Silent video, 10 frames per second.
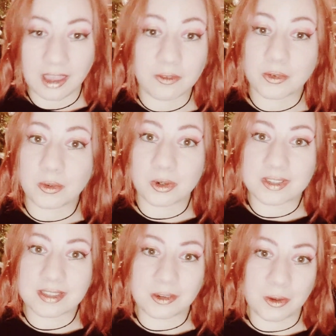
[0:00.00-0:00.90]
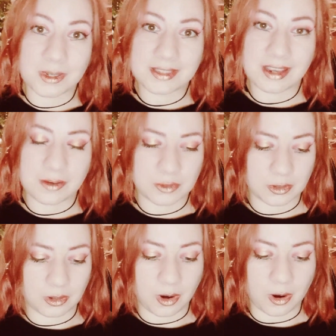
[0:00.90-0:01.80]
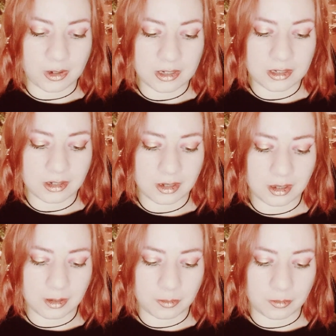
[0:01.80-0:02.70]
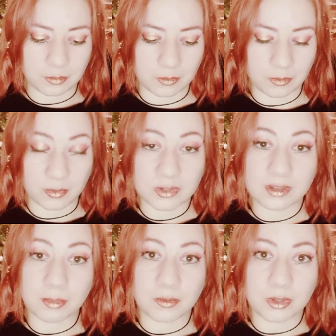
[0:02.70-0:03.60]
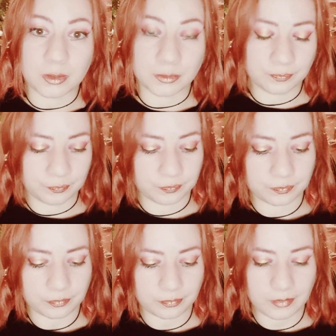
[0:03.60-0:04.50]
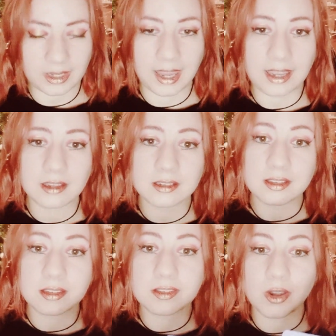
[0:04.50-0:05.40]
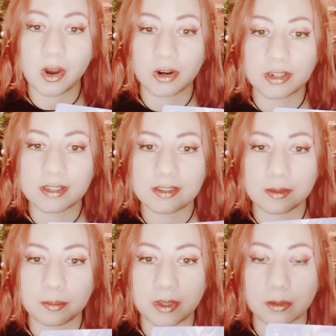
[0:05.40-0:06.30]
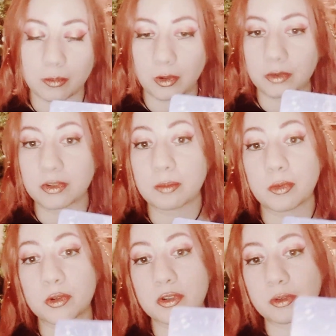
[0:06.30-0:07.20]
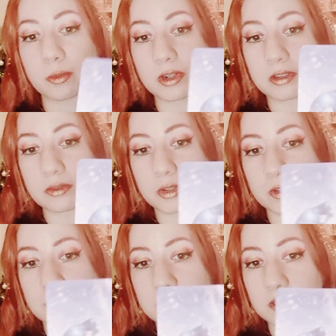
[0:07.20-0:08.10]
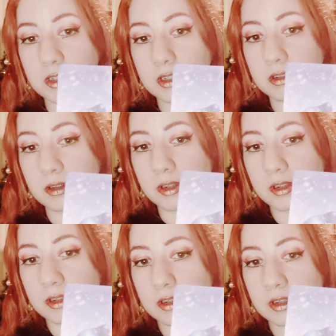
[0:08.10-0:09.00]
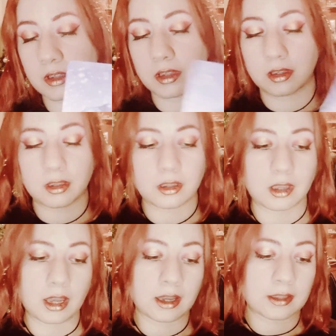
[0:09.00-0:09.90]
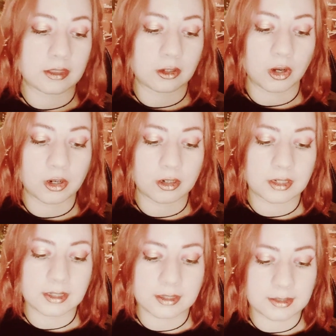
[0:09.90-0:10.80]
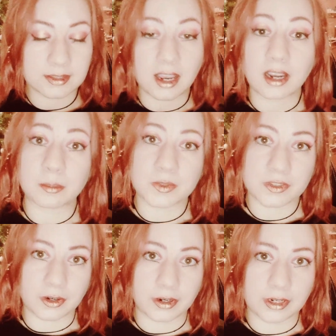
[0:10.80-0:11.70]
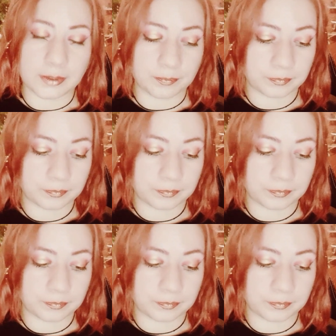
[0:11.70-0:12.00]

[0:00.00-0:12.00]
Of course, as always, I've drawn a card um, for some of you. And this card is a bit more of an emotional one, if you can see. Uh, the card is I'm sorry.